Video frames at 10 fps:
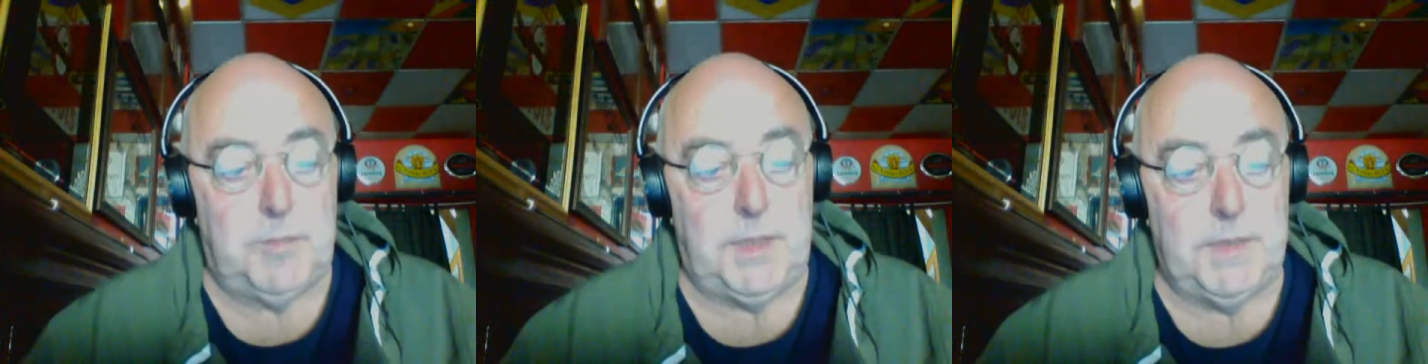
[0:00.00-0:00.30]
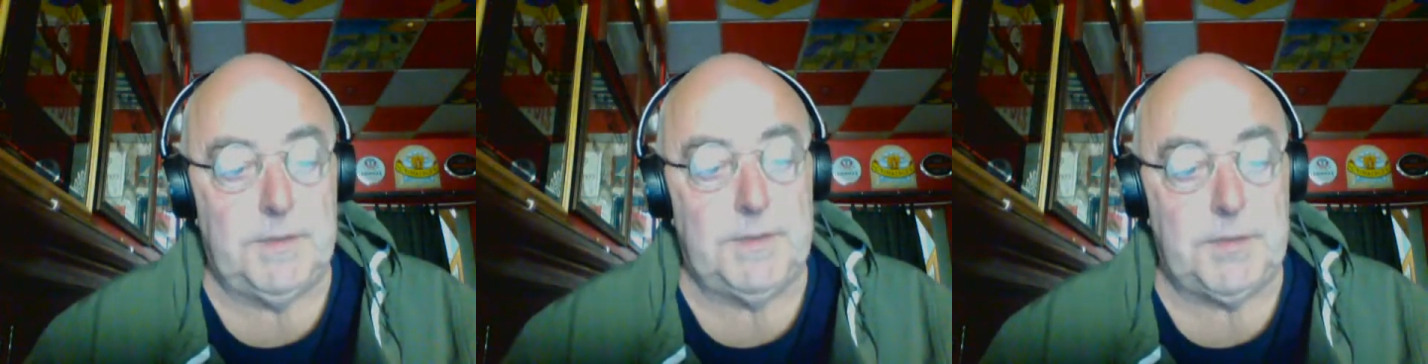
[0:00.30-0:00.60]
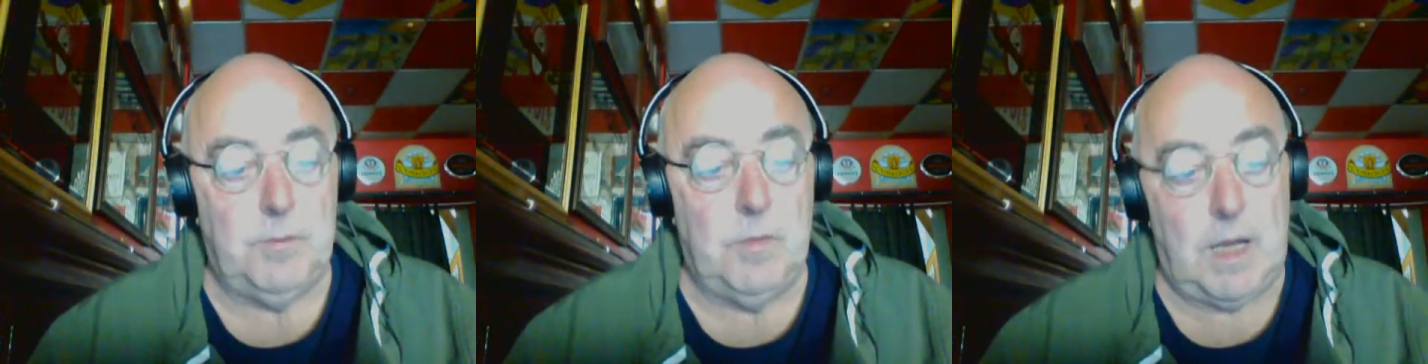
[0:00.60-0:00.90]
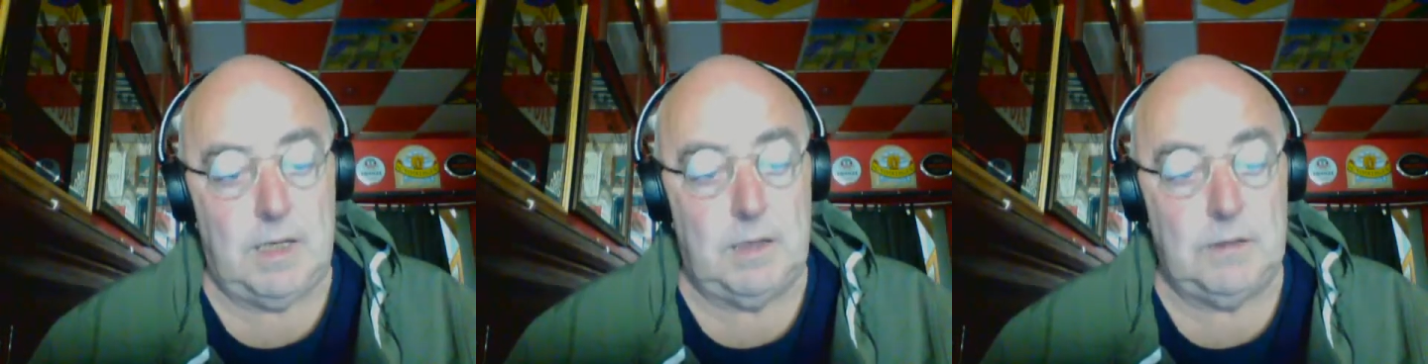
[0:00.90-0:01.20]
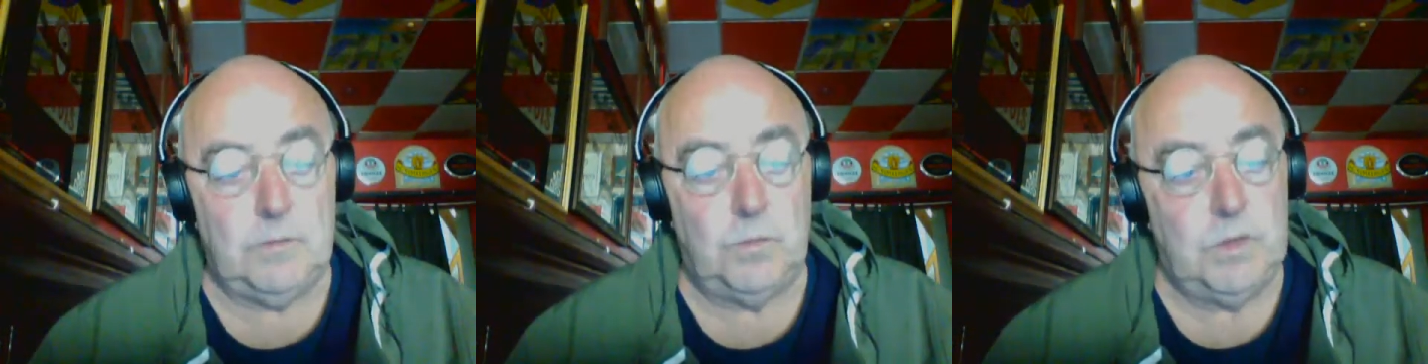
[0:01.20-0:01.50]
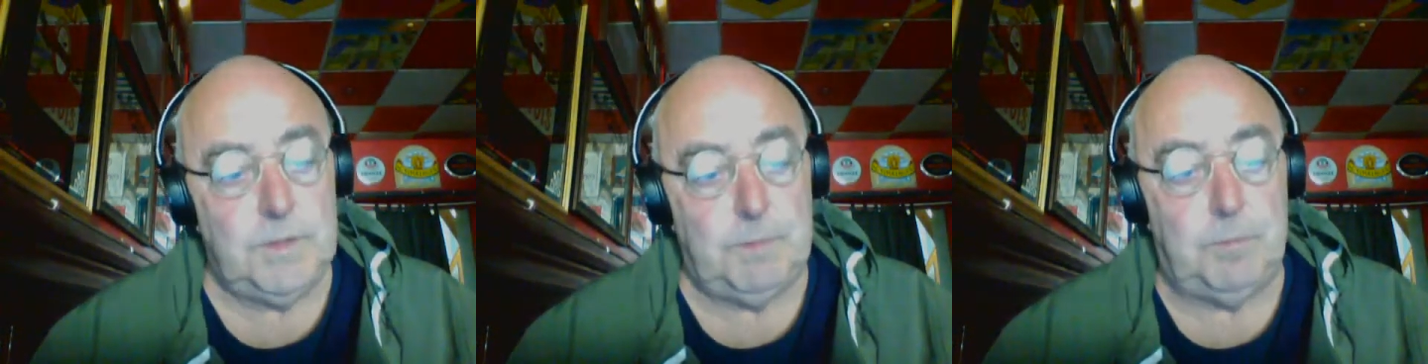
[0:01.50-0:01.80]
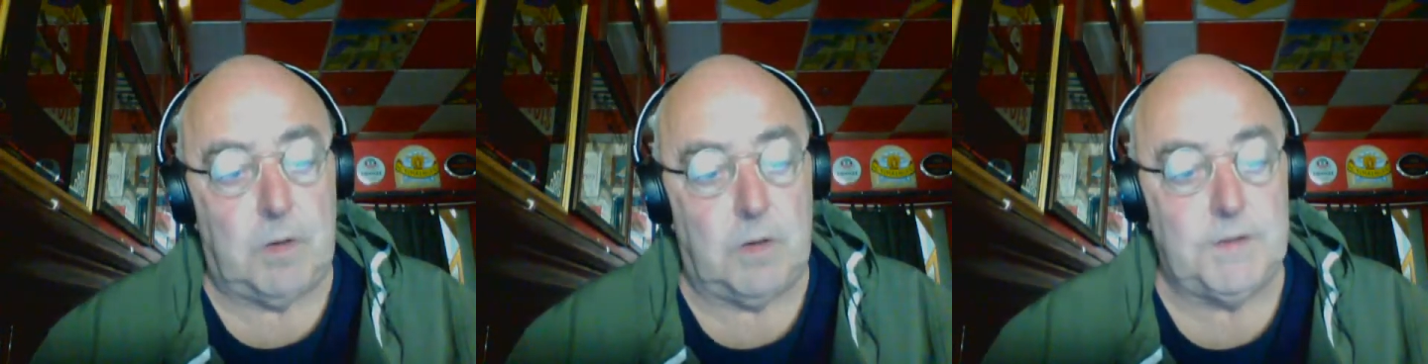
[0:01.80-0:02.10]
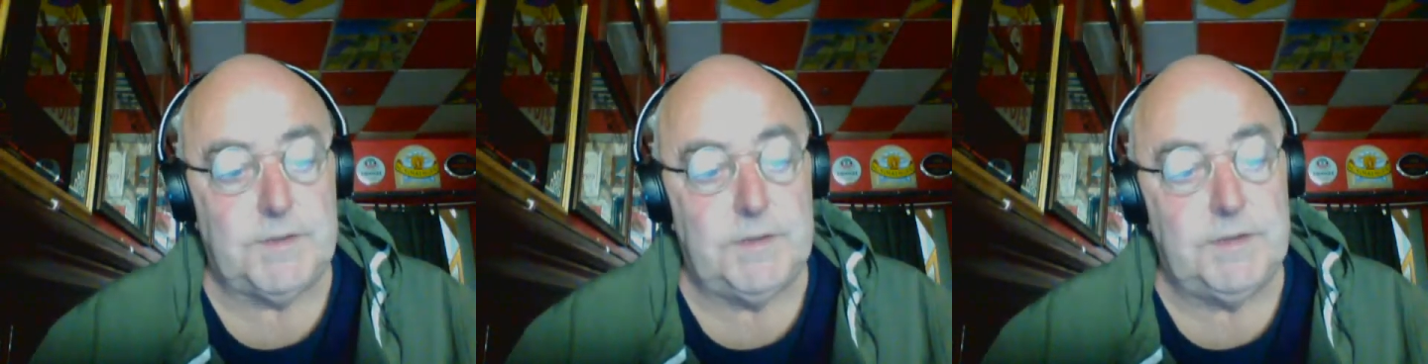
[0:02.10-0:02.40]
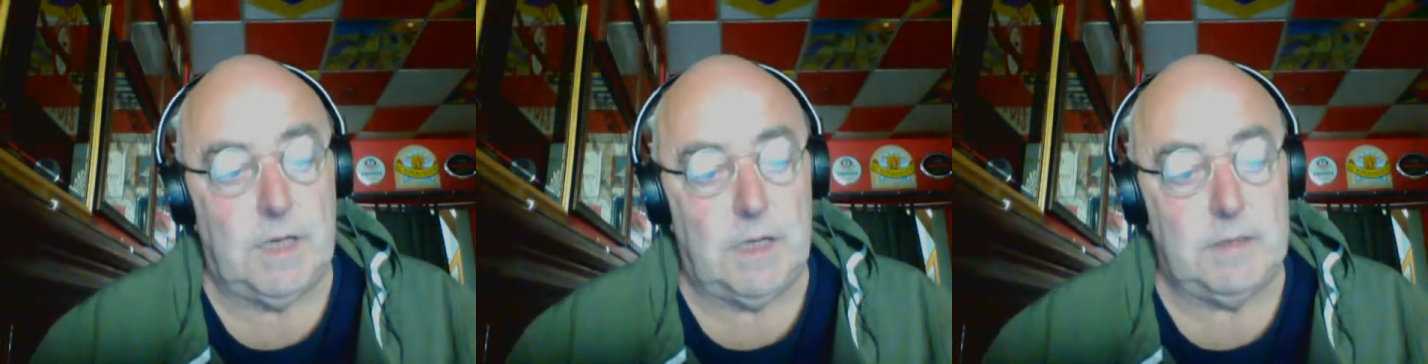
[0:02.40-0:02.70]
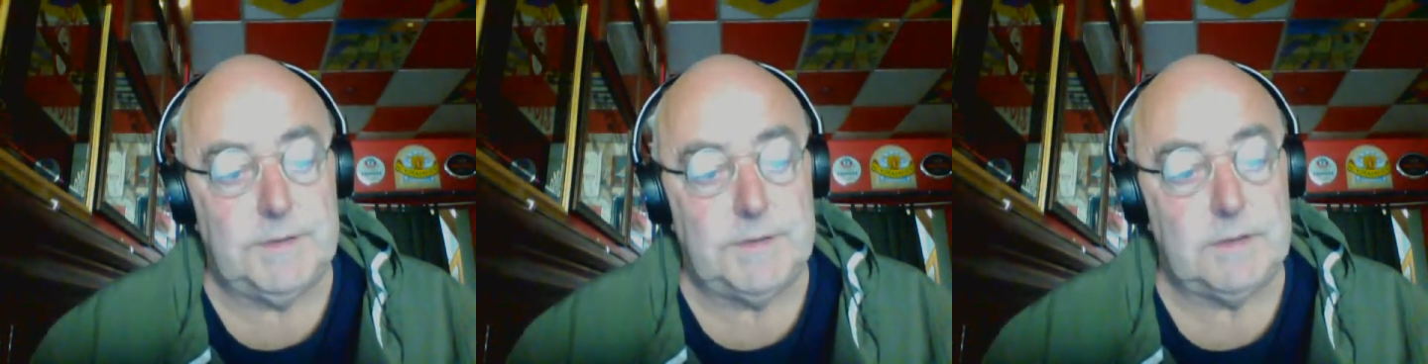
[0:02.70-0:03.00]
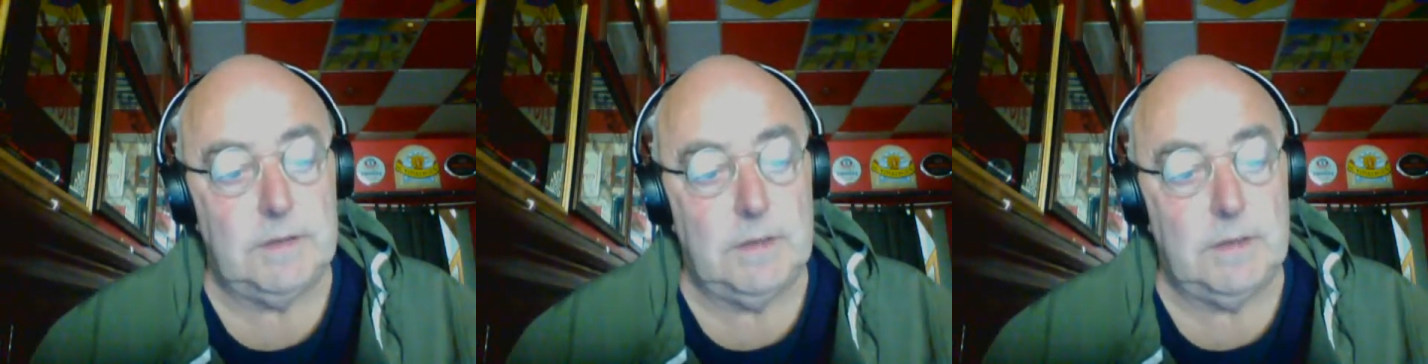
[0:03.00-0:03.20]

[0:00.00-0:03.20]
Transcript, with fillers: pierced mine with poisoned darts.